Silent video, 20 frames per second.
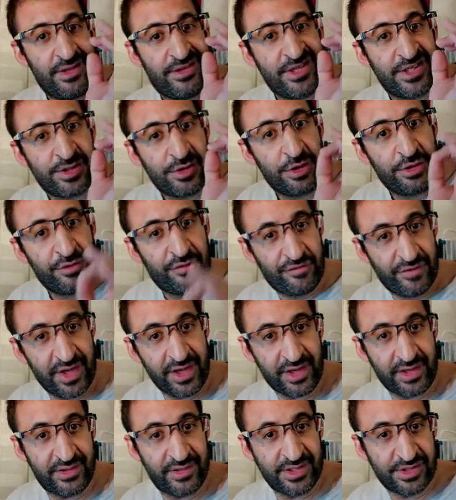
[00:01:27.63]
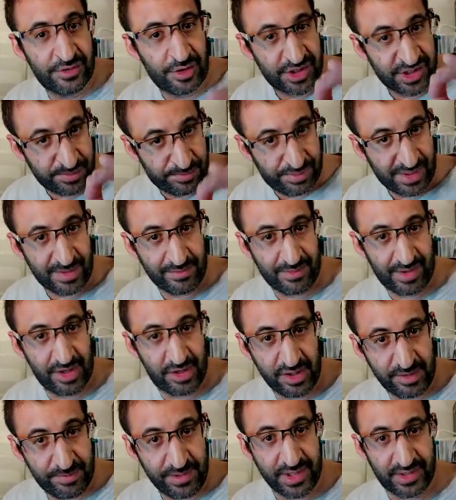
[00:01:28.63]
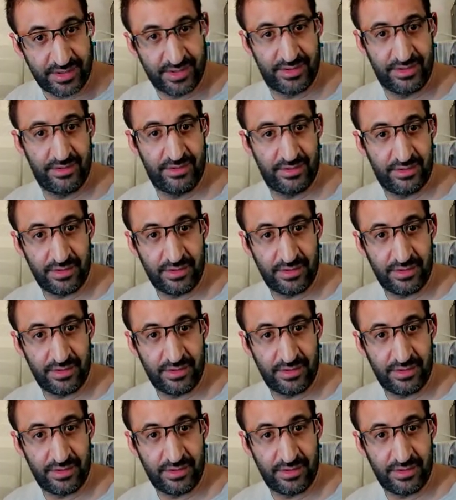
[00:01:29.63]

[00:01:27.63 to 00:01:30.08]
it is not a fake. It is not spam. I repeat.